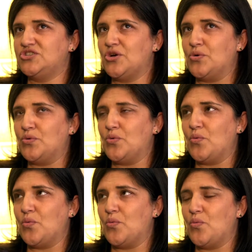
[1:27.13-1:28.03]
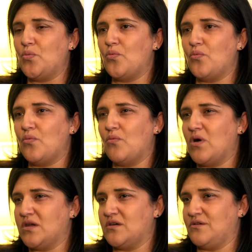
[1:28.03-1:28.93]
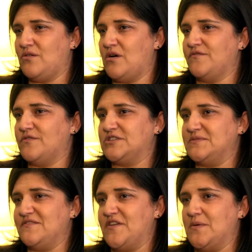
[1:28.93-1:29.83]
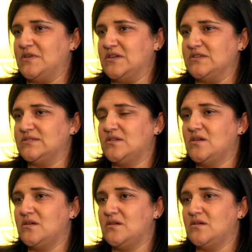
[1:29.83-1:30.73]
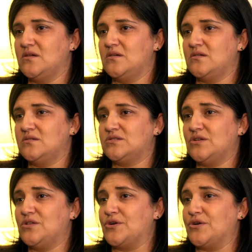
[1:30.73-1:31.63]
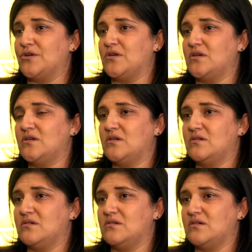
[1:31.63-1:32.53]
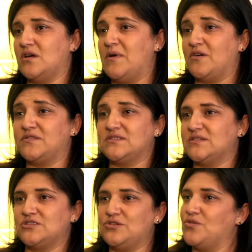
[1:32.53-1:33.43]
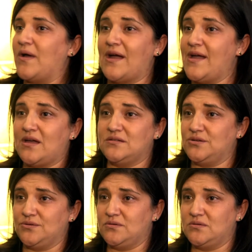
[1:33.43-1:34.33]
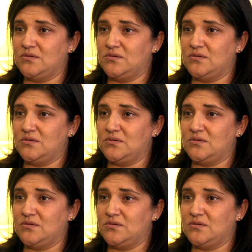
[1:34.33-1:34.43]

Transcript: don't want other law enforcement families to learn about this issue the way I had to.